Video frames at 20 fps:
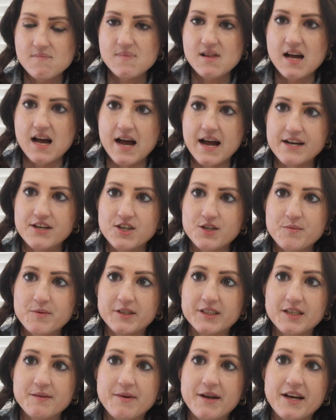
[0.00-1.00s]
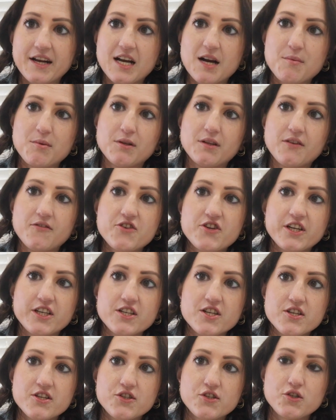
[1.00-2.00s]
I just barely made a couple of
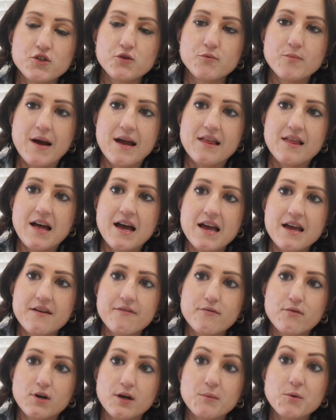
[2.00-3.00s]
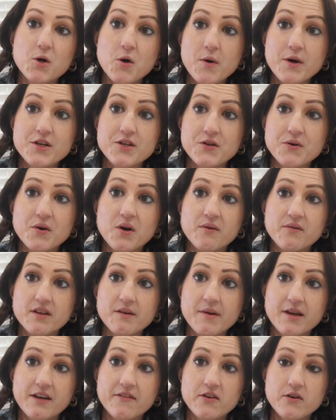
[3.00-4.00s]
changes to my life, or I'm going to hopefully
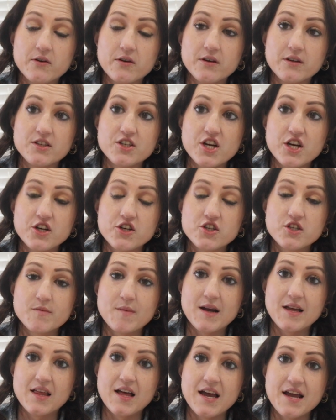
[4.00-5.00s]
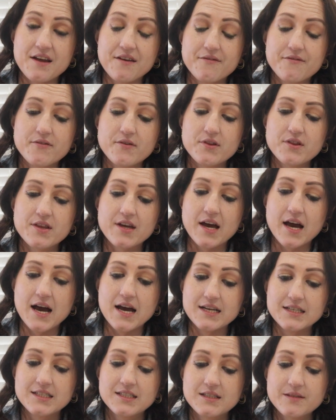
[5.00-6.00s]
make a, few, a change to my life
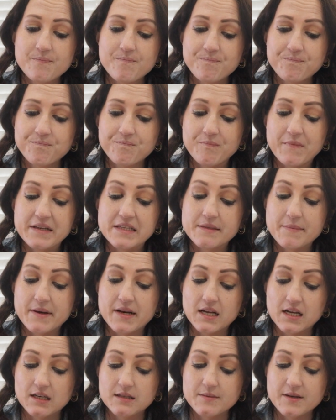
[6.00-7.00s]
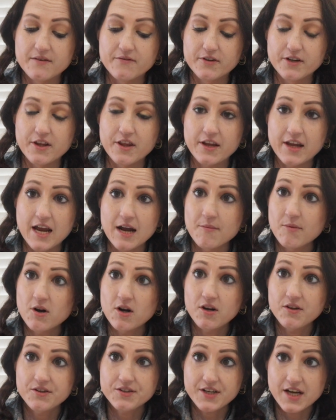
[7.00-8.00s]
that means I might not get to be in front of the camera
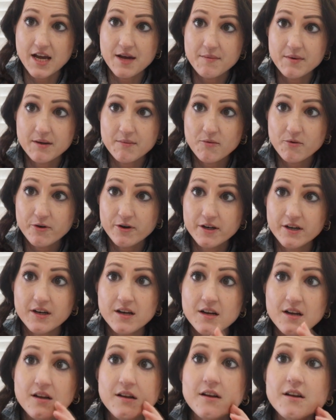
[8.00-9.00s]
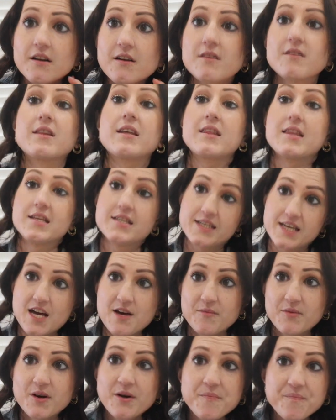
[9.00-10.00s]
all the time anymore, like this
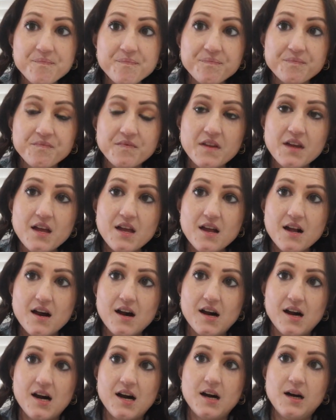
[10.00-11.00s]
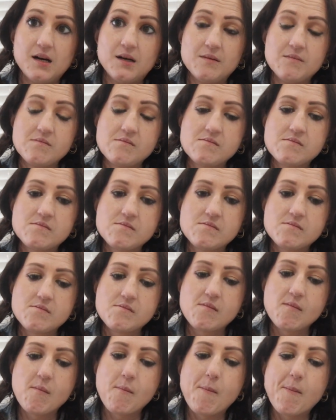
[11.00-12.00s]
camera. Um,
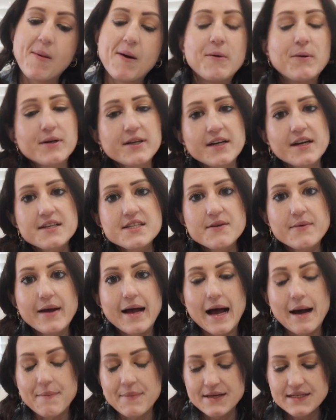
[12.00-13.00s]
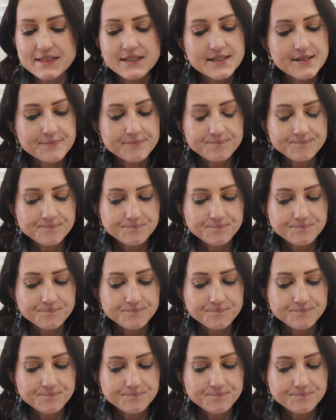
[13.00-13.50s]
but we're gonna see what happens.